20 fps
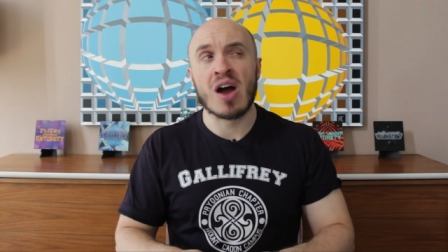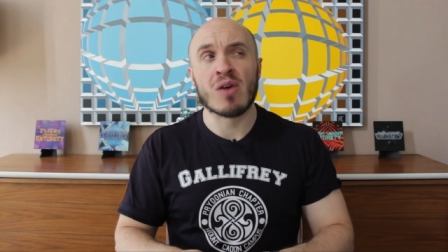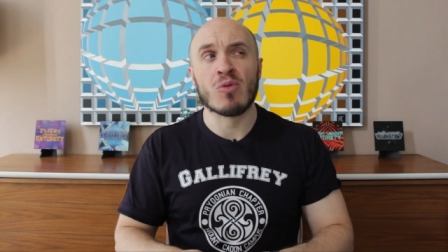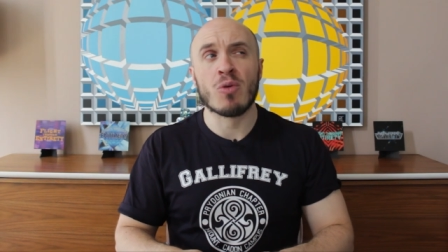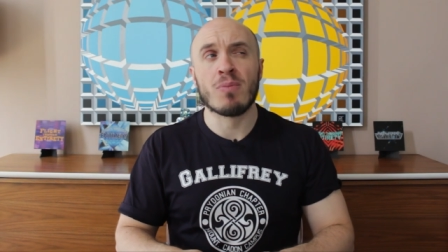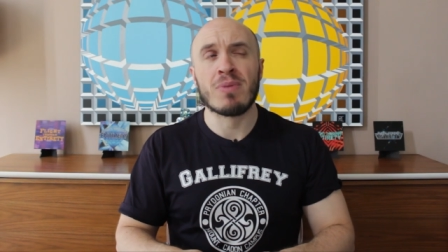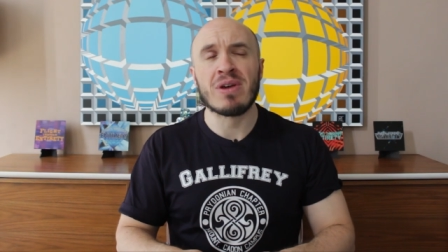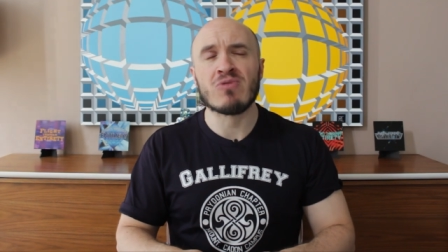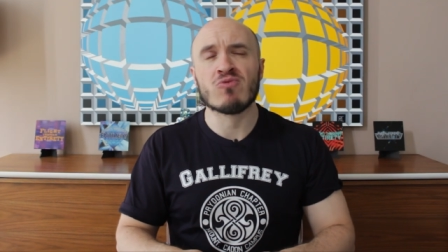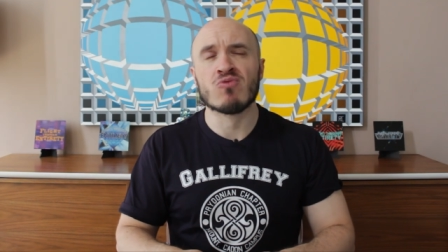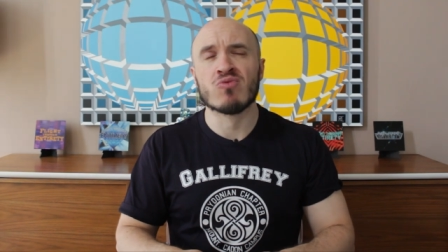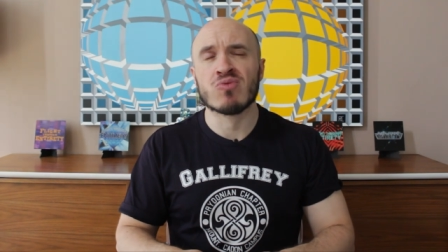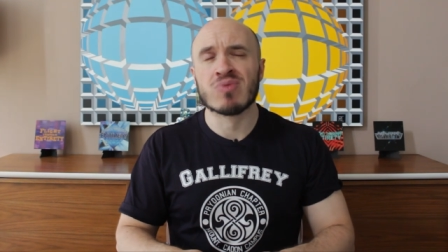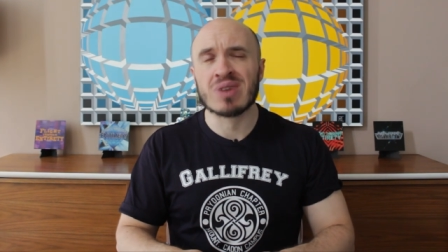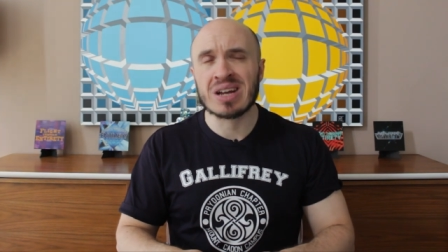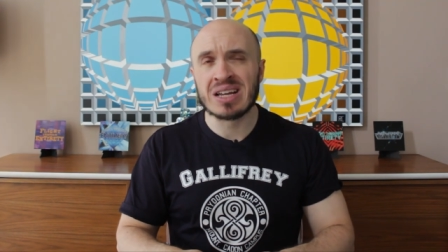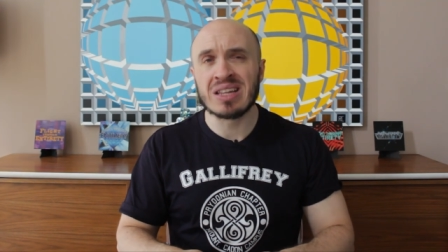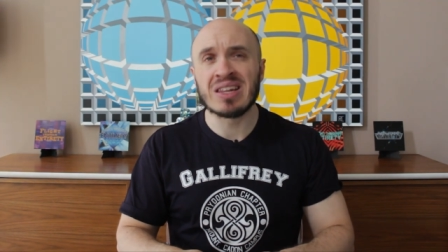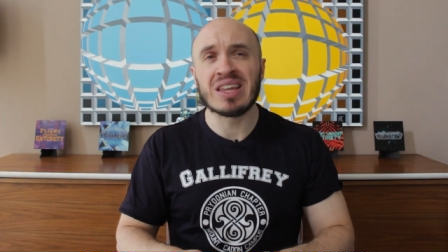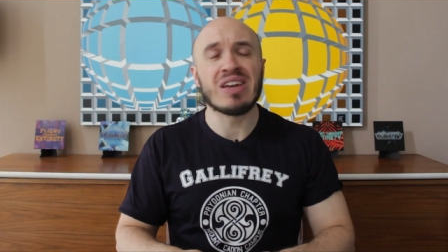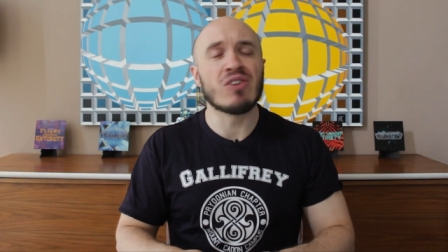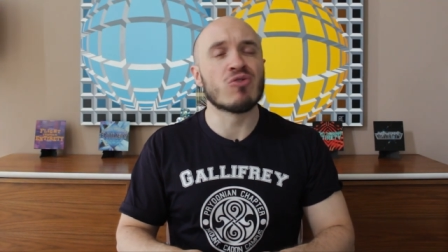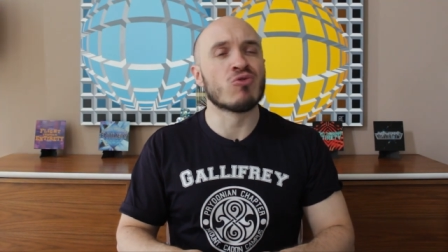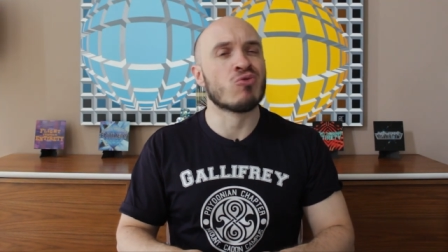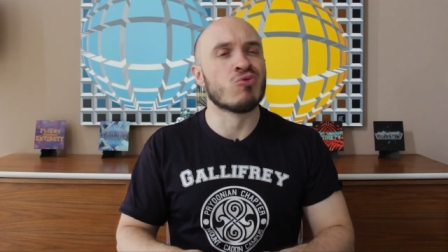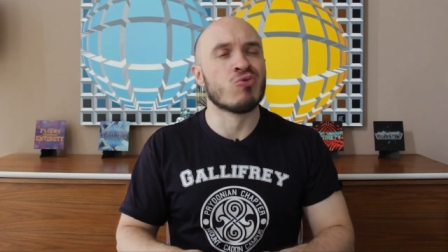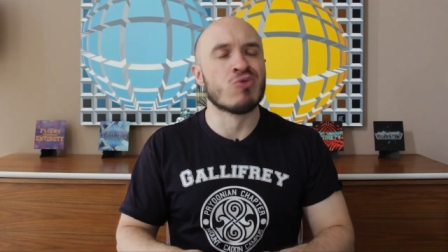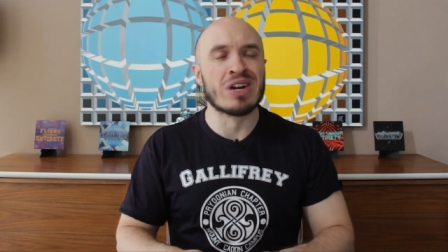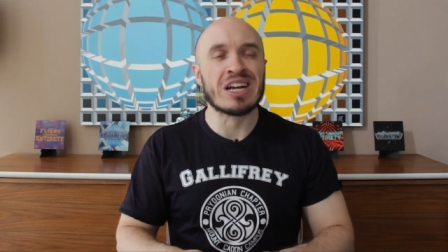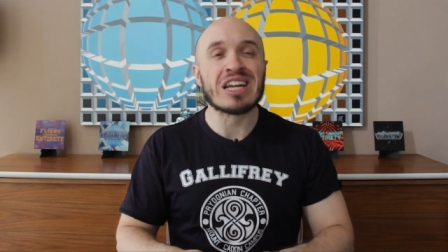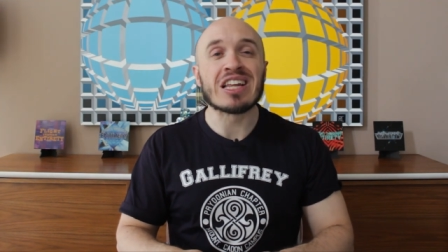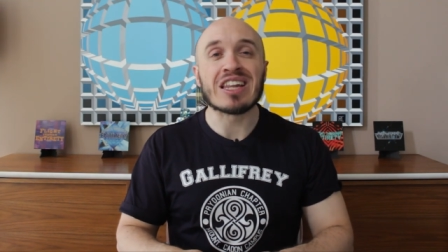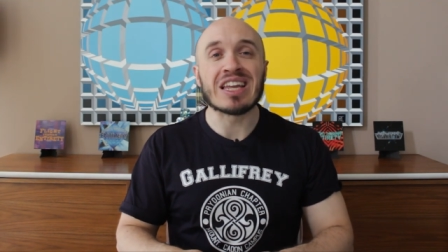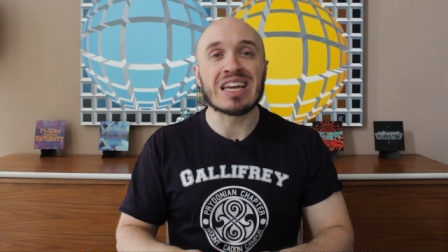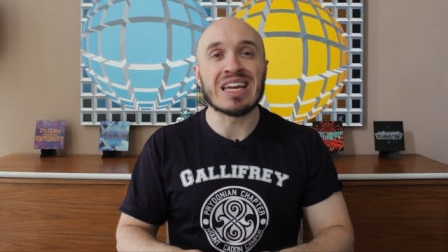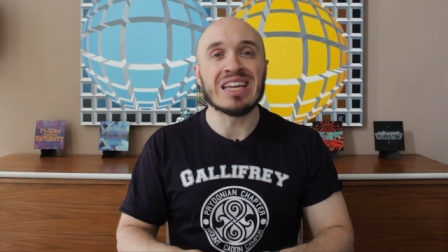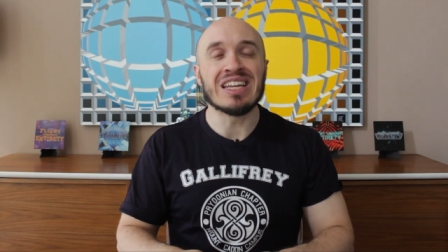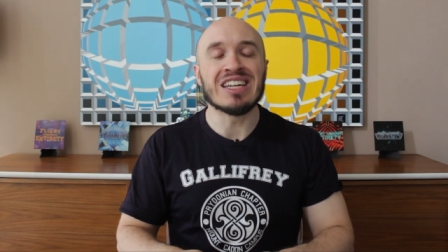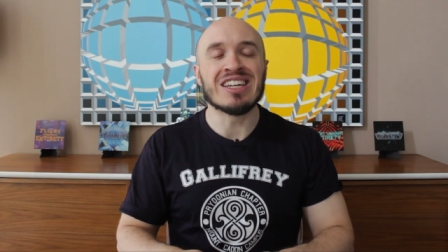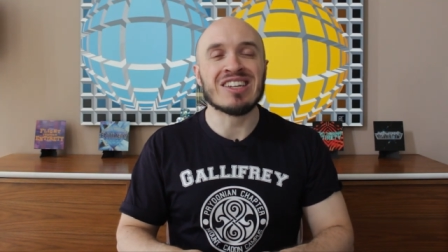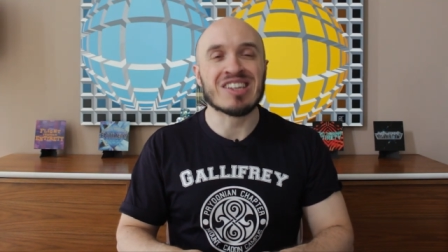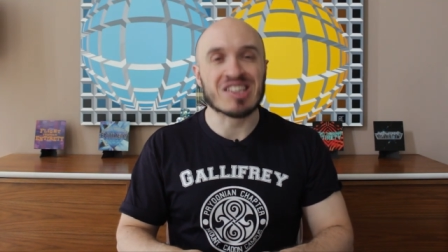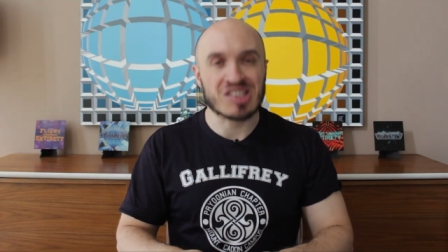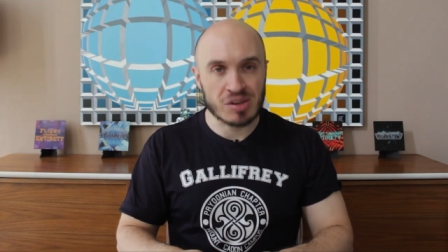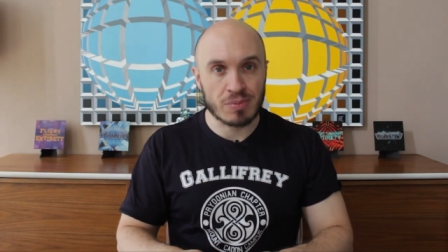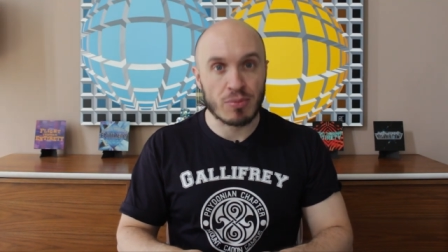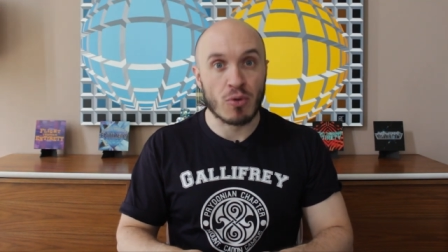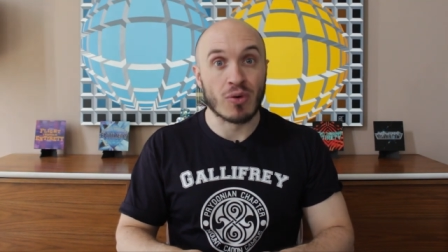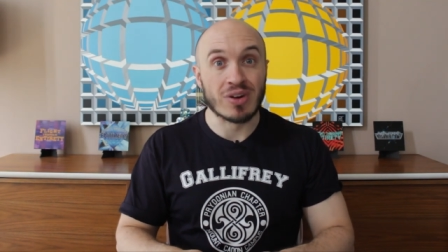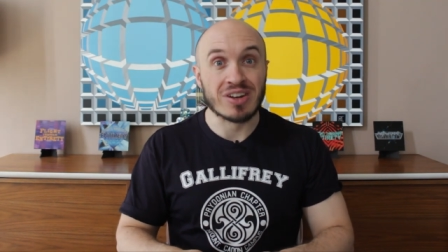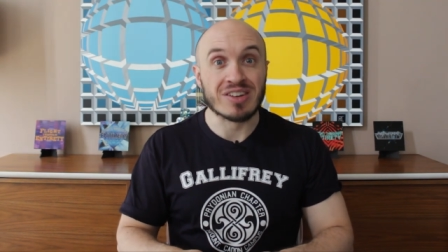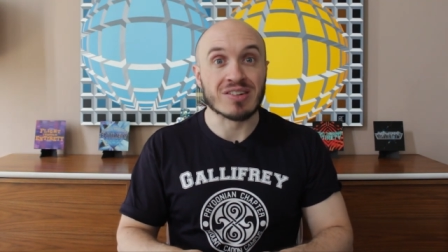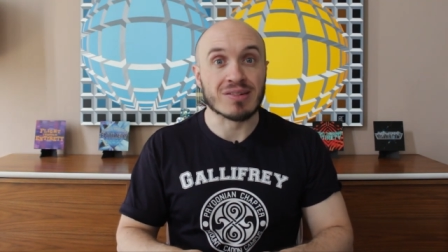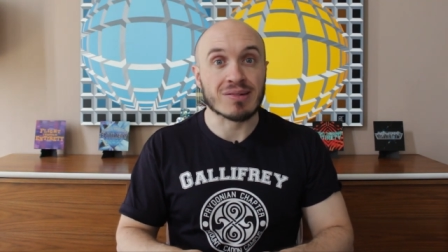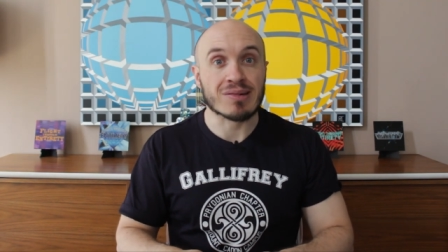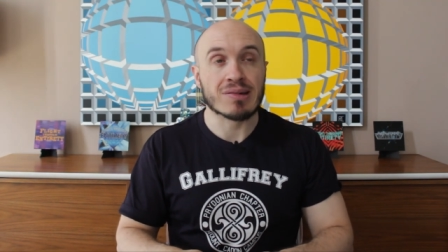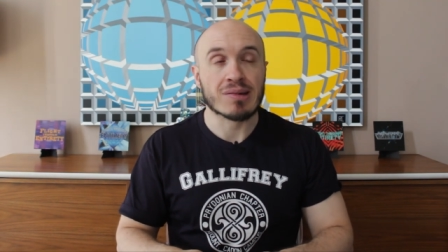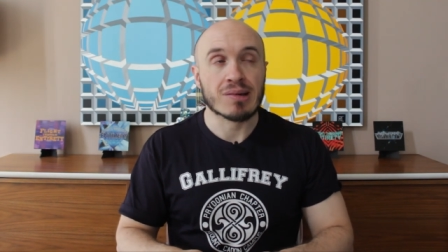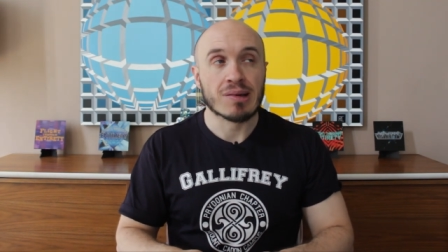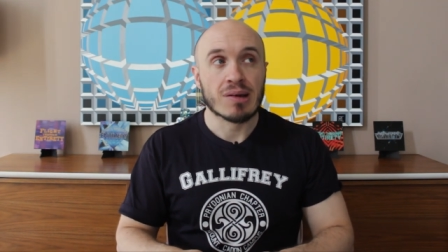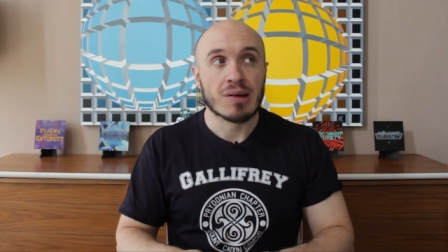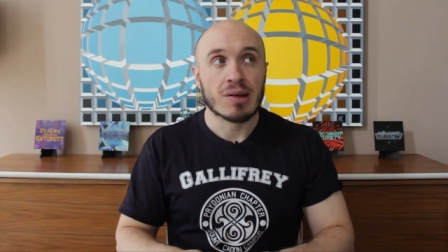I will be really, really disappointed.